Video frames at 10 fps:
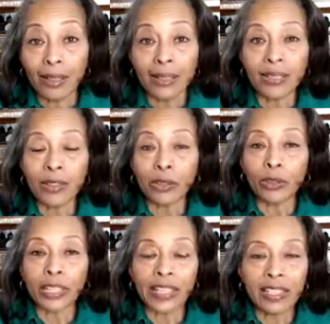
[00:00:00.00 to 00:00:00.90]
you'll
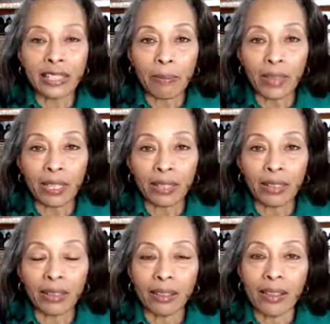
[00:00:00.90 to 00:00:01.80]
get something
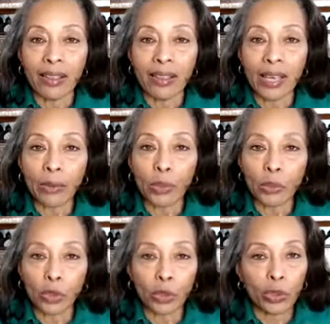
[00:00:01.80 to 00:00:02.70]
that will
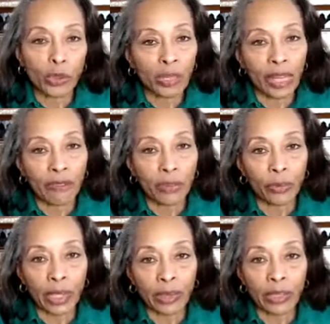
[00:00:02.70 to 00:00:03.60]
turn your life around